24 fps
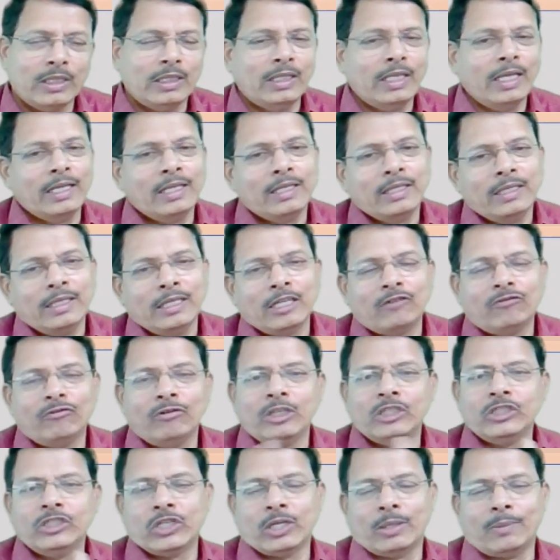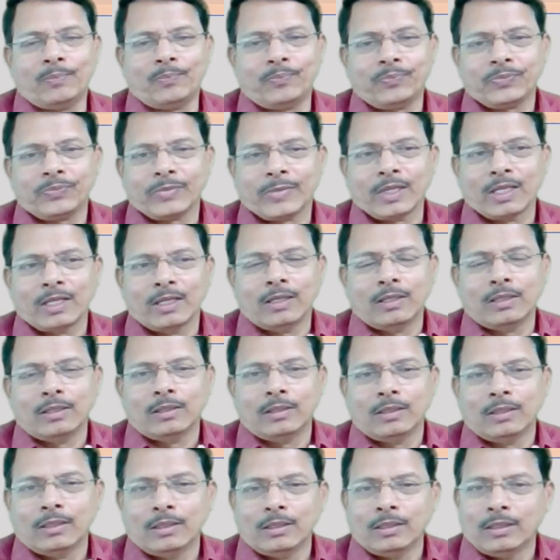then it will jump.
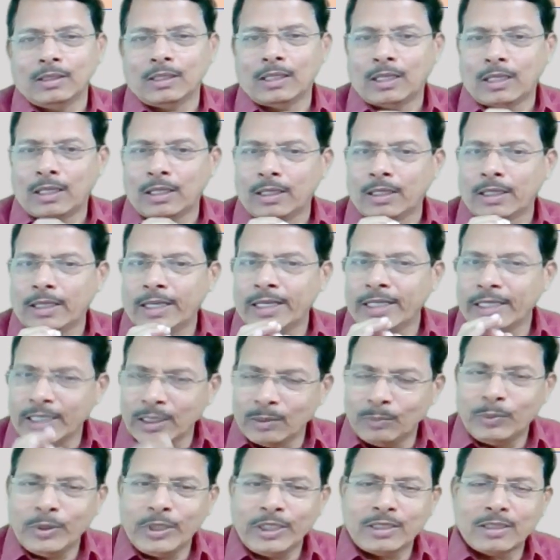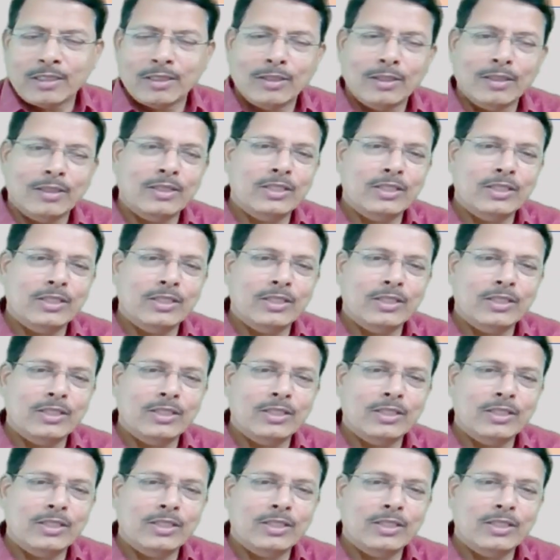I repeat,